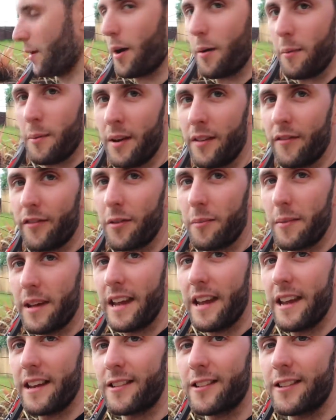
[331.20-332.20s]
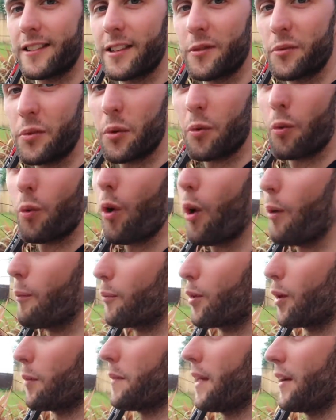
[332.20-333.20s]
moment for me it just seems to be one
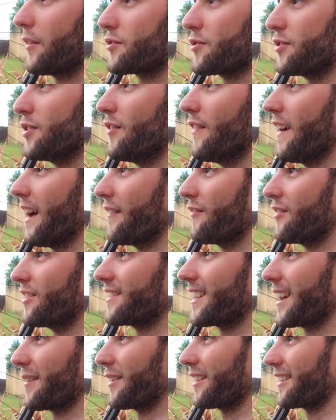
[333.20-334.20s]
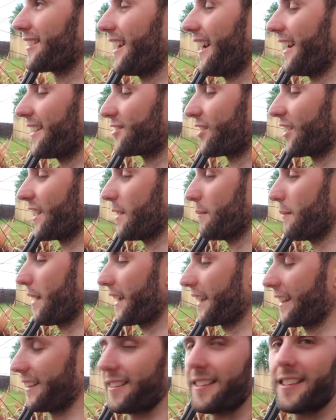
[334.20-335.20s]
problem after another. Every time I start trying it
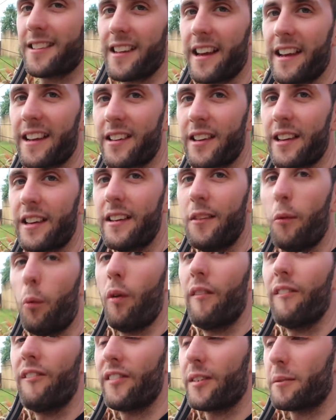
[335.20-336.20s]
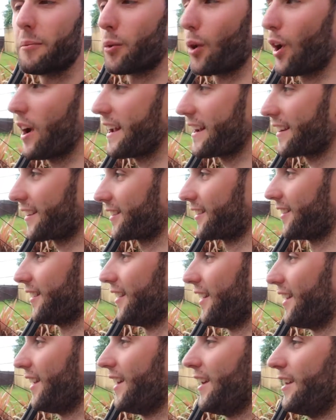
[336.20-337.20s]
back into cycling, one thing breaks,
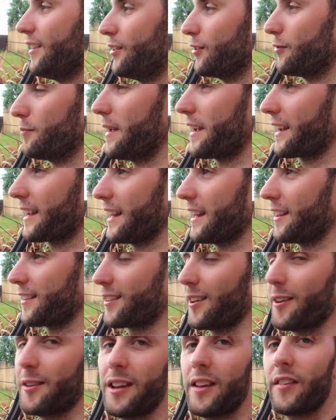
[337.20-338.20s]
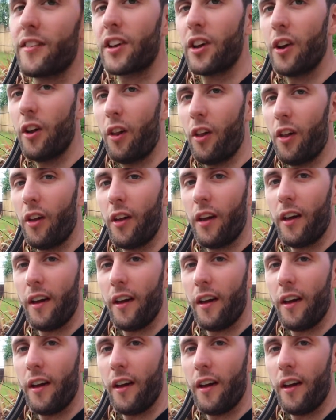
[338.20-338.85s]
just making it so difficult.